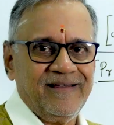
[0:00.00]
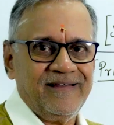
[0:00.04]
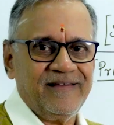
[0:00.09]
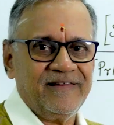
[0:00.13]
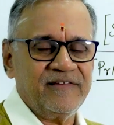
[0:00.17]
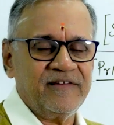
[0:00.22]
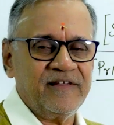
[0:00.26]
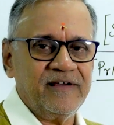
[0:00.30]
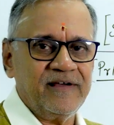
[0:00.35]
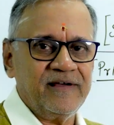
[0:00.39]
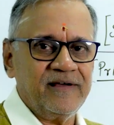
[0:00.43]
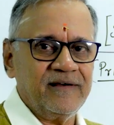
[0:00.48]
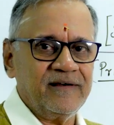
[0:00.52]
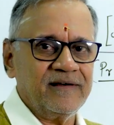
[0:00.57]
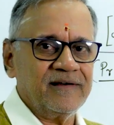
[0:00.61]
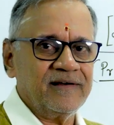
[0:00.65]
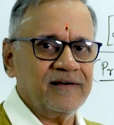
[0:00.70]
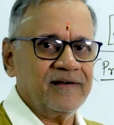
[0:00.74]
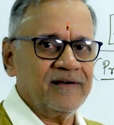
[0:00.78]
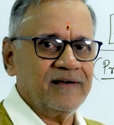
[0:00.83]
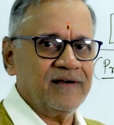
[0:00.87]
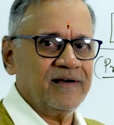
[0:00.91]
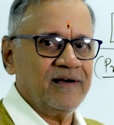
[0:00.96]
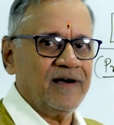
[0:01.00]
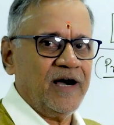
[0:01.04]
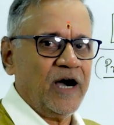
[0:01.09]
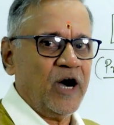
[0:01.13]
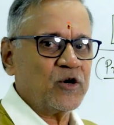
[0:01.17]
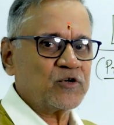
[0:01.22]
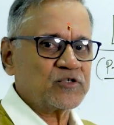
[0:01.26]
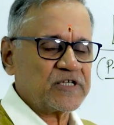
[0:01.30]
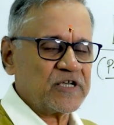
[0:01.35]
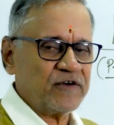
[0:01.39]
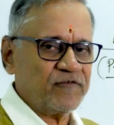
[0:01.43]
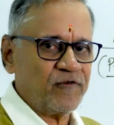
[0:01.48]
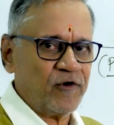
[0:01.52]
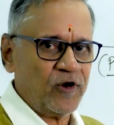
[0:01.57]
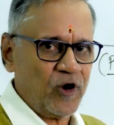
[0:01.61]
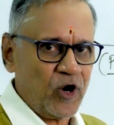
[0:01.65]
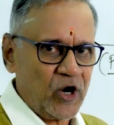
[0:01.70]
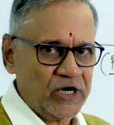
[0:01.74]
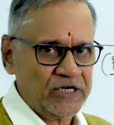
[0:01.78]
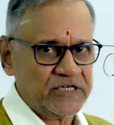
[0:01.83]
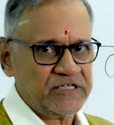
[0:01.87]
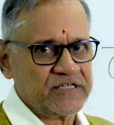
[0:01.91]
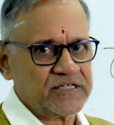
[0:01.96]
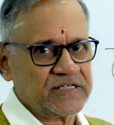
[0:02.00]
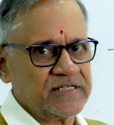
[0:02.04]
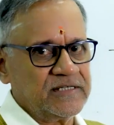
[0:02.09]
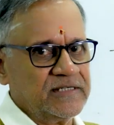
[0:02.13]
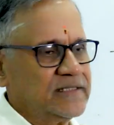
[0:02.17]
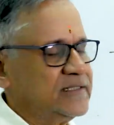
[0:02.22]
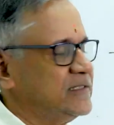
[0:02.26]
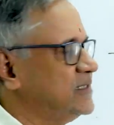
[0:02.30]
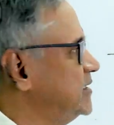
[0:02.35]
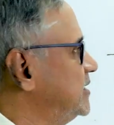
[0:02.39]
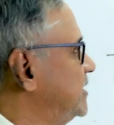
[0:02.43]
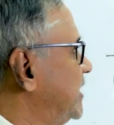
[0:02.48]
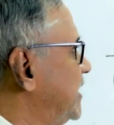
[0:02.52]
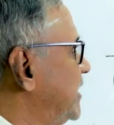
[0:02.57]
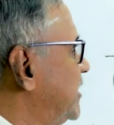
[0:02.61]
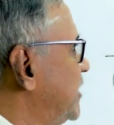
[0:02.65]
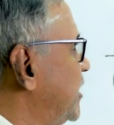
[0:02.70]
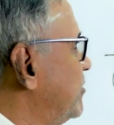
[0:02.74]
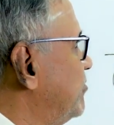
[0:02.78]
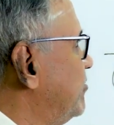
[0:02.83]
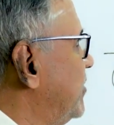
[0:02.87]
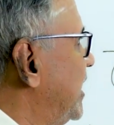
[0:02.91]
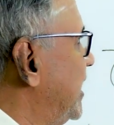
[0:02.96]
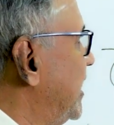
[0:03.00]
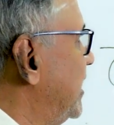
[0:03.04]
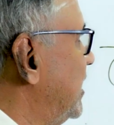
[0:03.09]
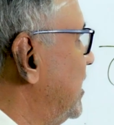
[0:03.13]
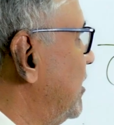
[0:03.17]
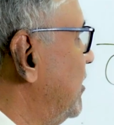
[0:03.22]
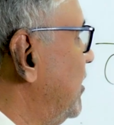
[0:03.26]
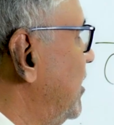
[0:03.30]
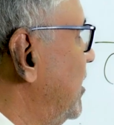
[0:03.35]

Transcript: in the House of Lords, headed by